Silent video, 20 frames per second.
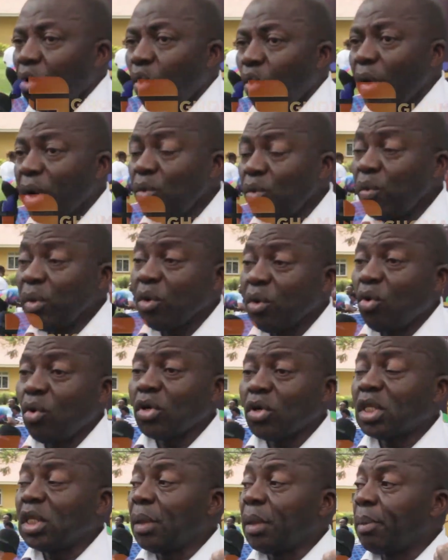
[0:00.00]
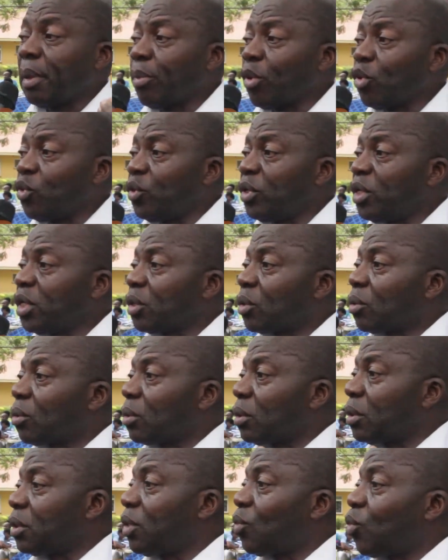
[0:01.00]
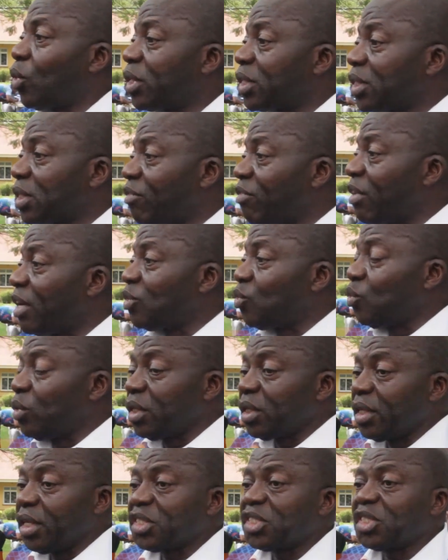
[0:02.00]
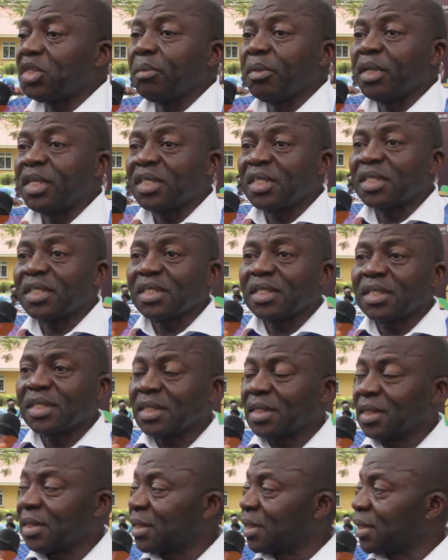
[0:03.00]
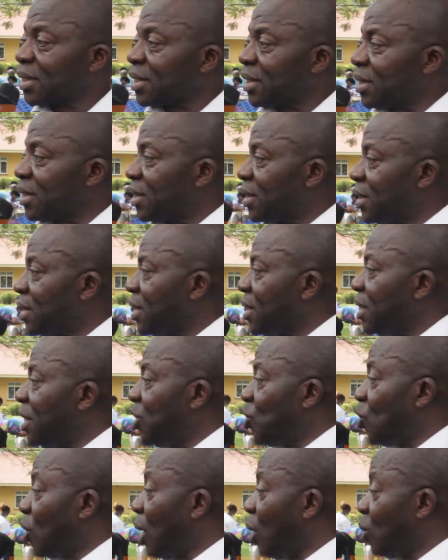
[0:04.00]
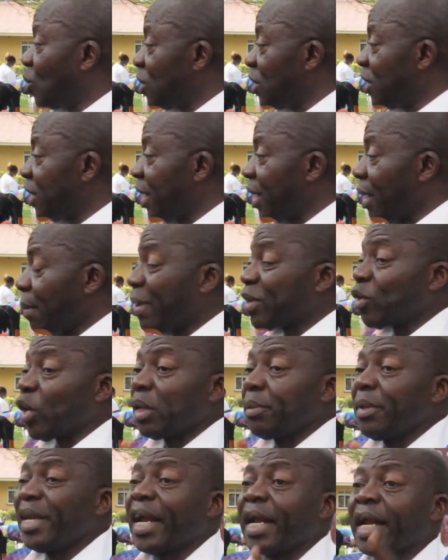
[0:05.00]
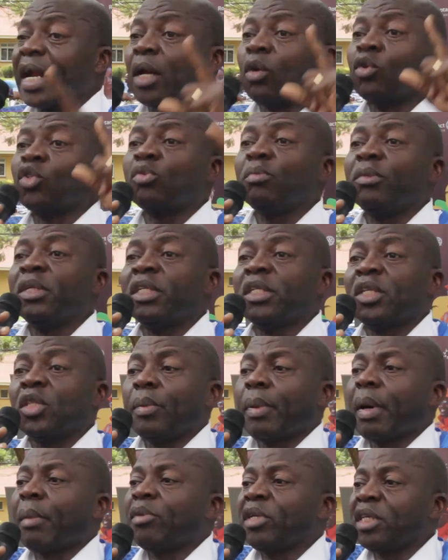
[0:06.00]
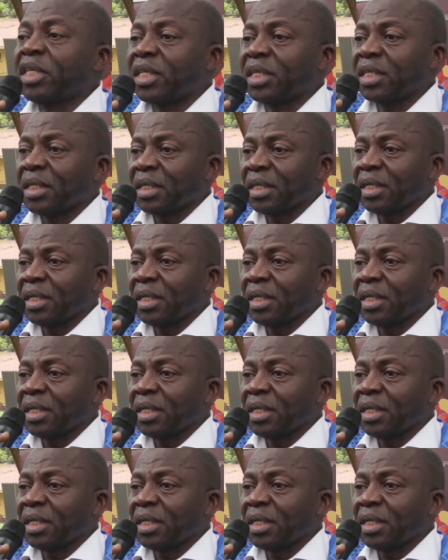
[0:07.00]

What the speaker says: When we got the people doing, the country surveyors doing the estimates, the shocker was there. But we had made an announcement to the public